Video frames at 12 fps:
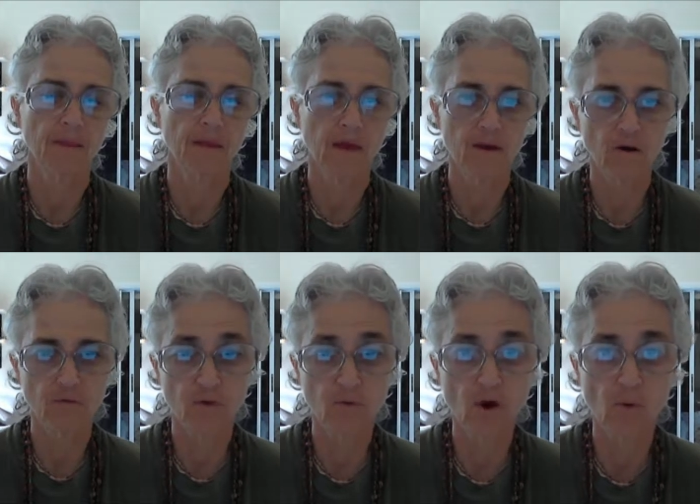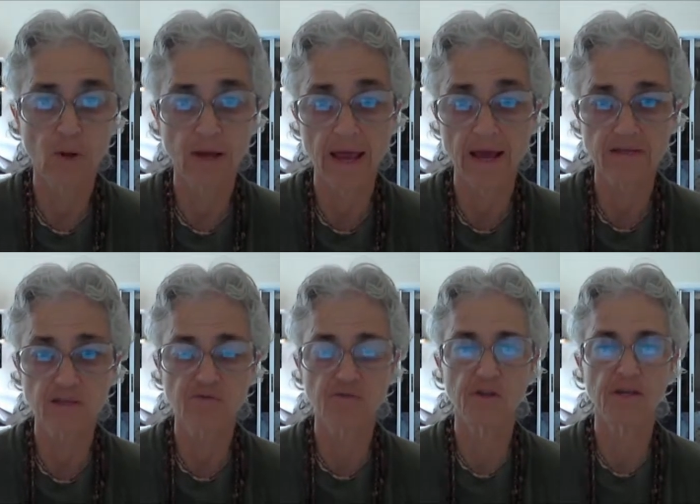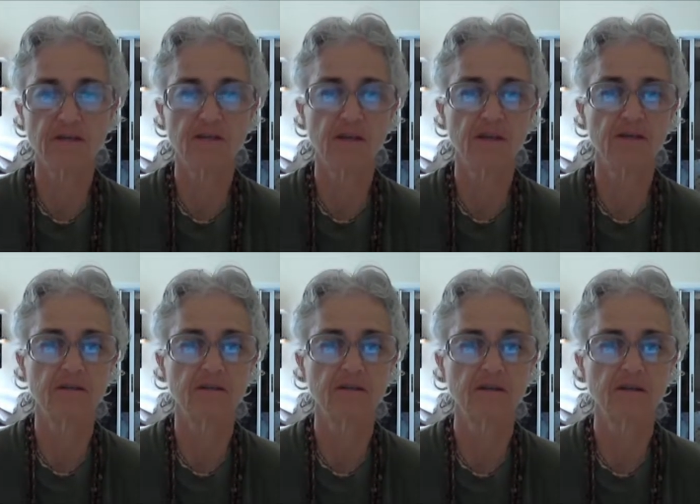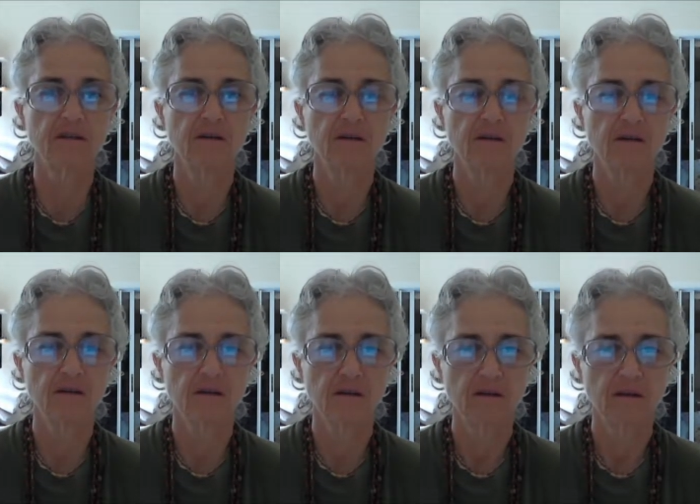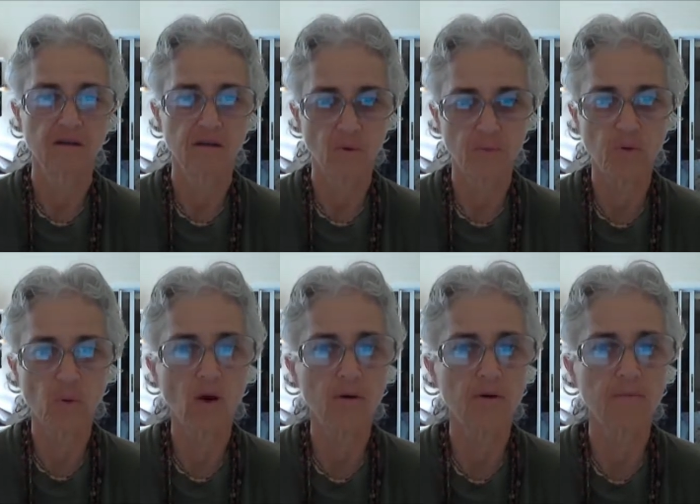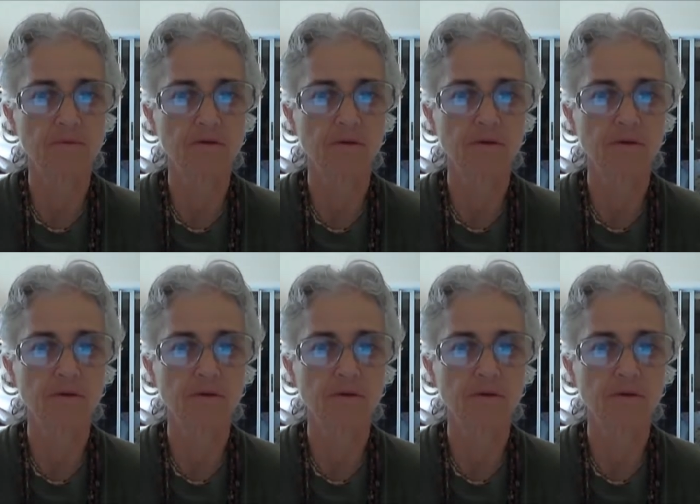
And although no one asks for these things, they'll be welcomed,